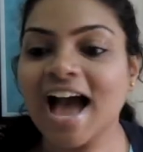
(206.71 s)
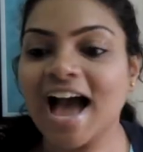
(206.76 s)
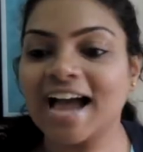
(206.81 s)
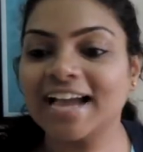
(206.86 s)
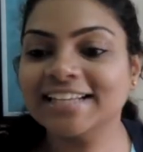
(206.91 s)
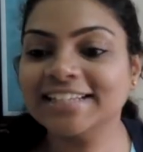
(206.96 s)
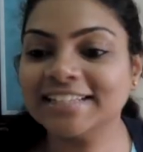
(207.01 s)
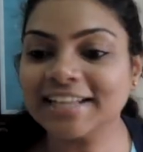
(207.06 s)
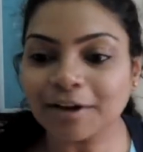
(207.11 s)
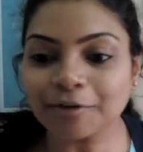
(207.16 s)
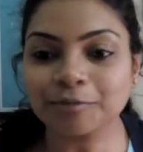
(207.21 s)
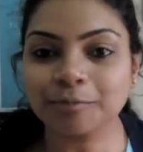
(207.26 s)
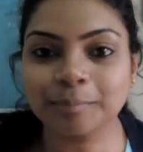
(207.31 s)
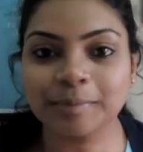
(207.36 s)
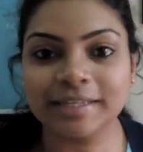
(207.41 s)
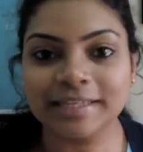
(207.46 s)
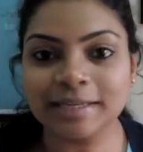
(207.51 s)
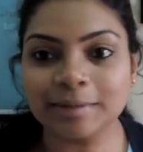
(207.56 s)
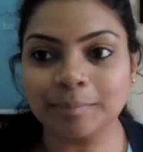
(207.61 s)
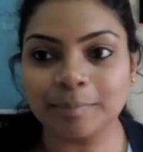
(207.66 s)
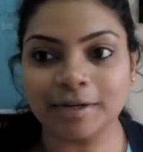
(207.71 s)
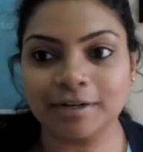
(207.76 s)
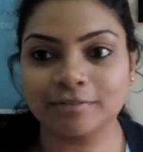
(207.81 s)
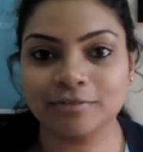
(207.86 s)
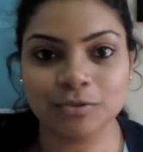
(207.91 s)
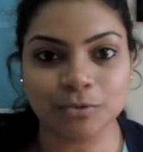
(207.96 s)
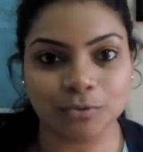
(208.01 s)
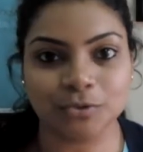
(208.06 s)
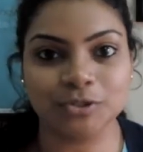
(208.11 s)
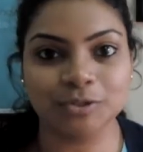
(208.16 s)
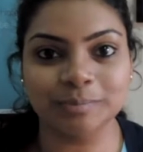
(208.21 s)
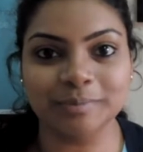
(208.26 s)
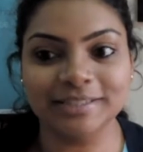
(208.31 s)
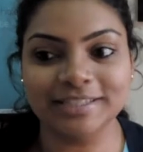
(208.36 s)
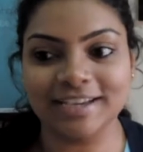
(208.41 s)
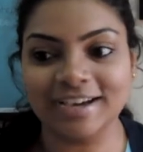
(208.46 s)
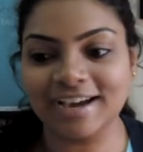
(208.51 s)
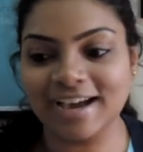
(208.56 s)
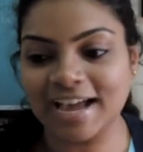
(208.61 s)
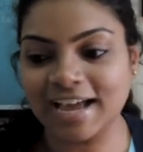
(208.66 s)
I love being a part of social
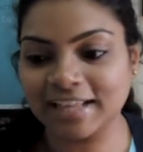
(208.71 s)
media